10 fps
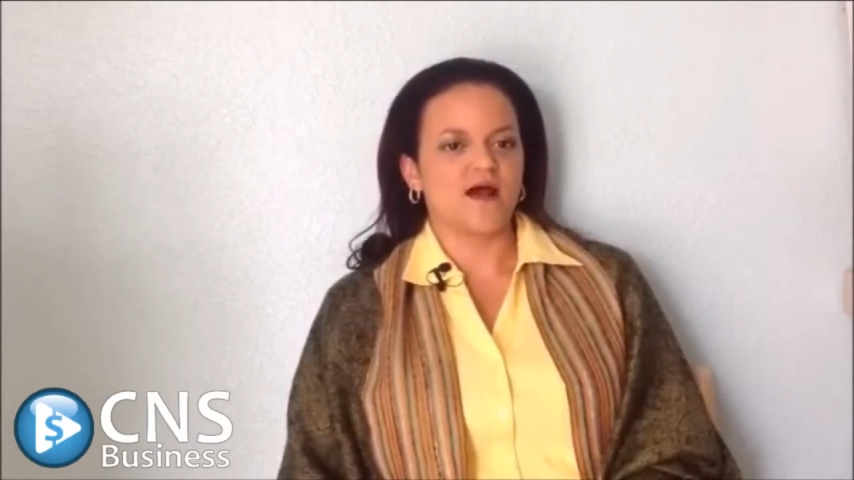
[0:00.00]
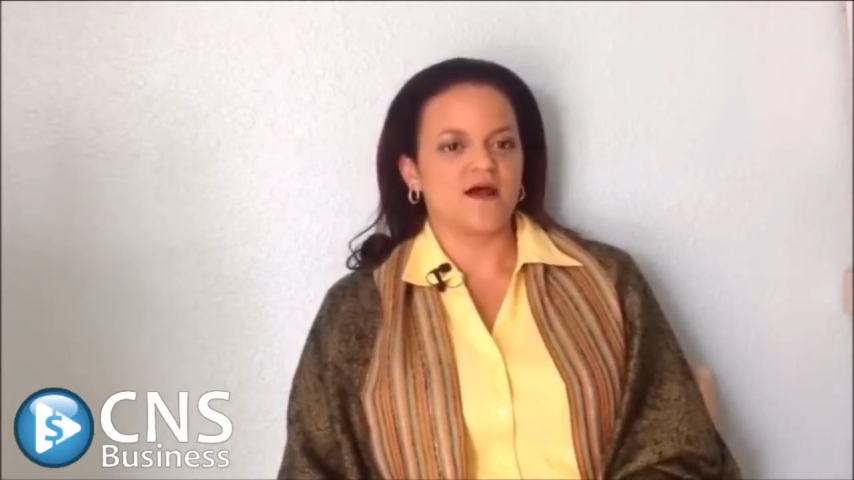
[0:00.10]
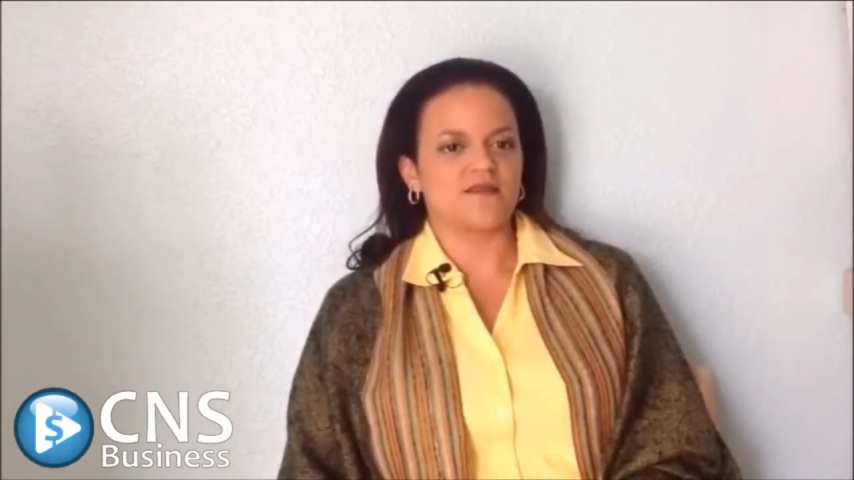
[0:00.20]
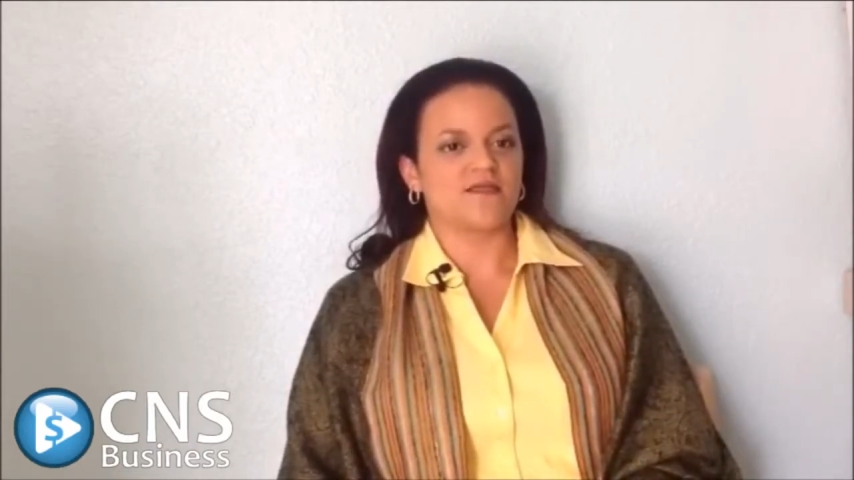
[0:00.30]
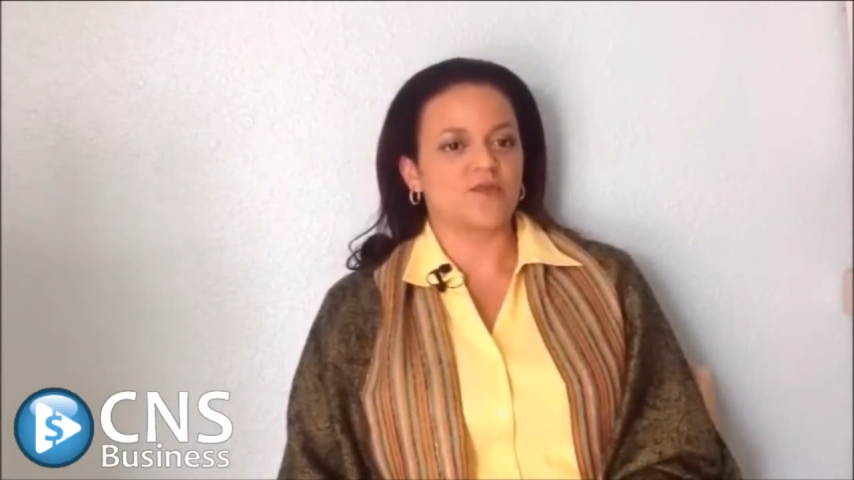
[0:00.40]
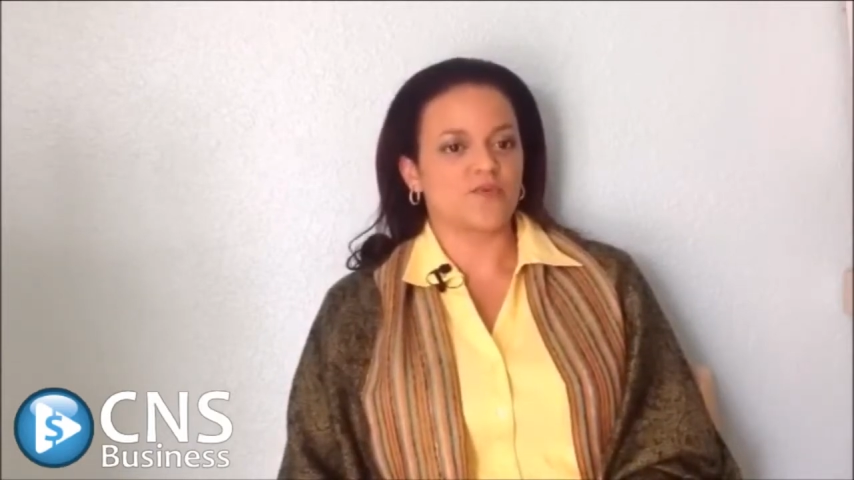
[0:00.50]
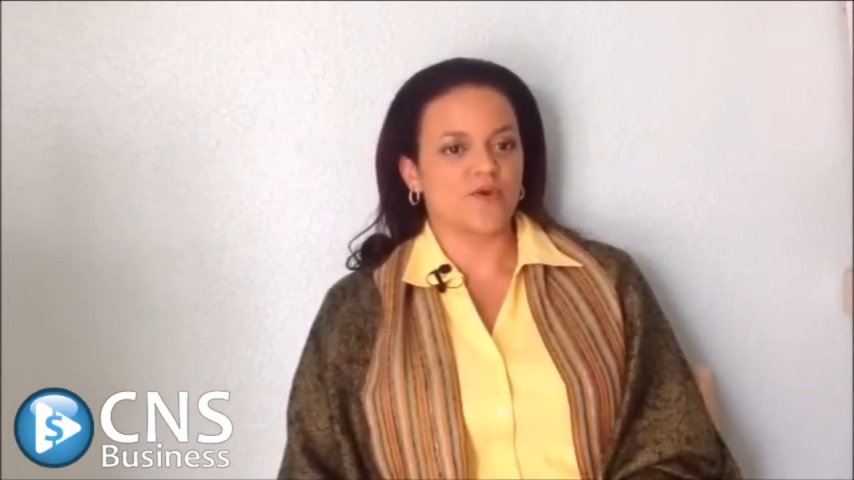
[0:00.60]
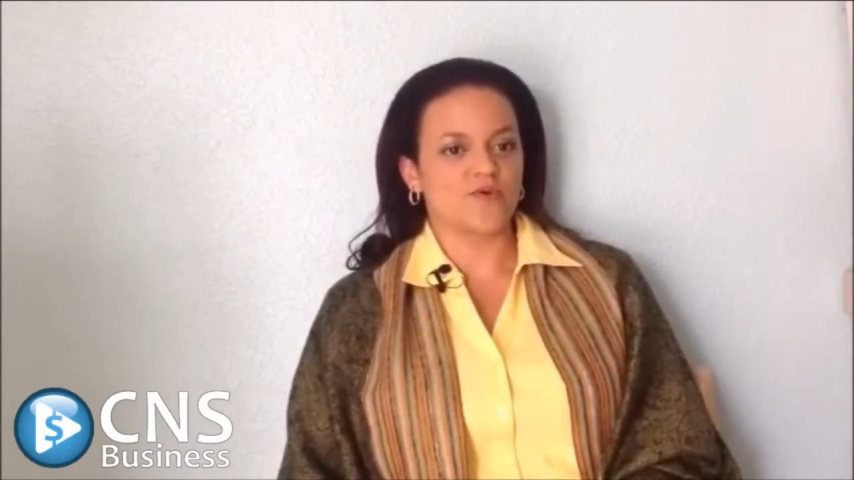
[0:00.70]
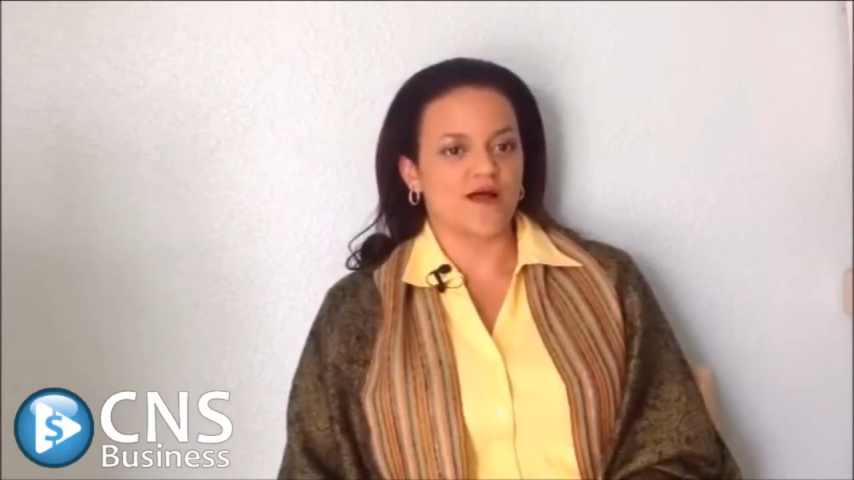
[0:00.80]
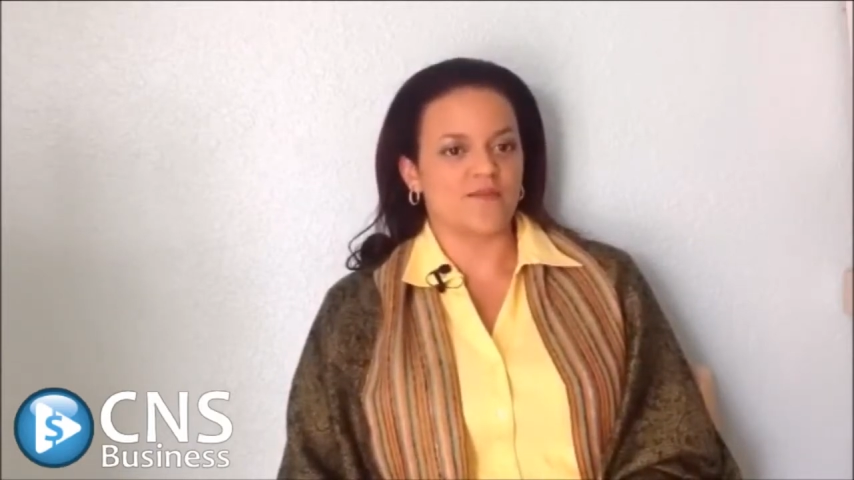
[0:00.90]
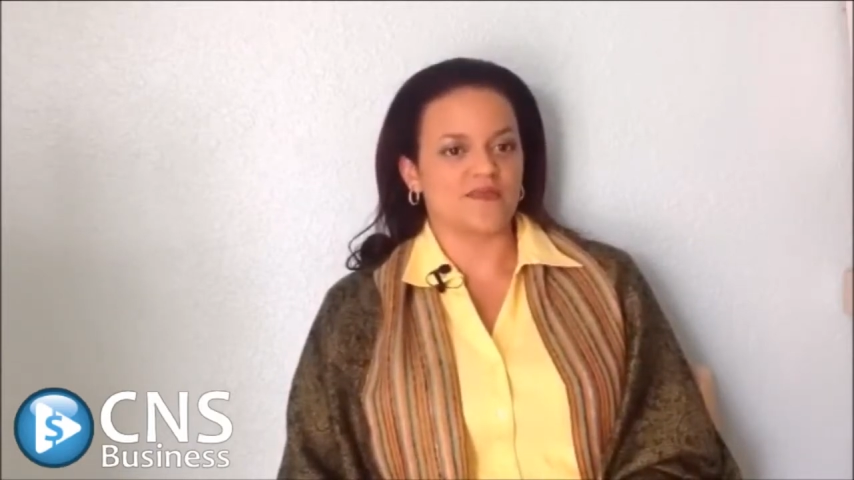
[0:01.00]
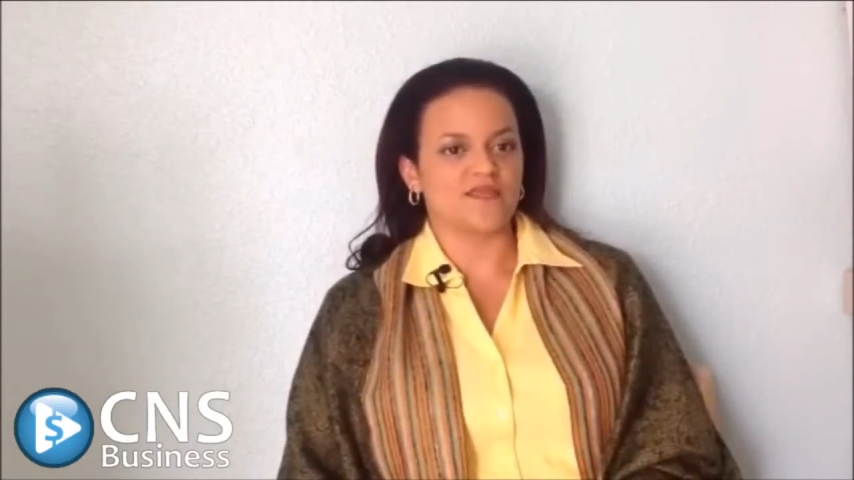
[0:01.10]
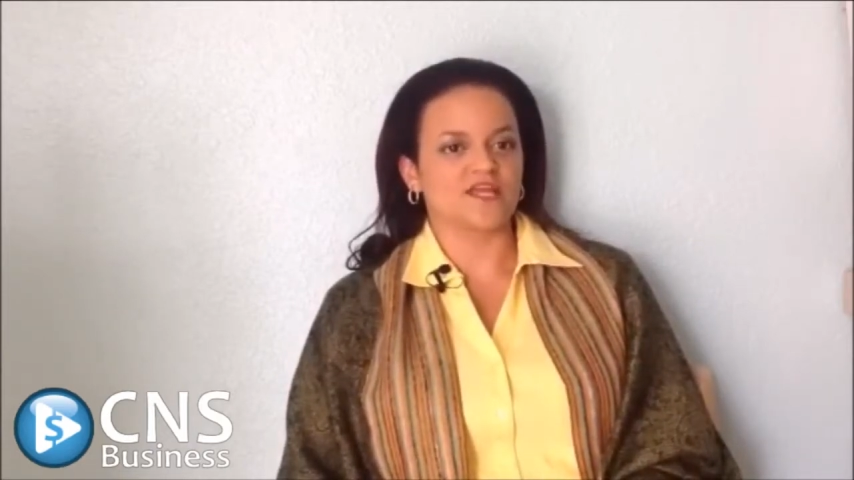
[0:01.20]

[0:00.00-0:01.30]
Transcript: another program in the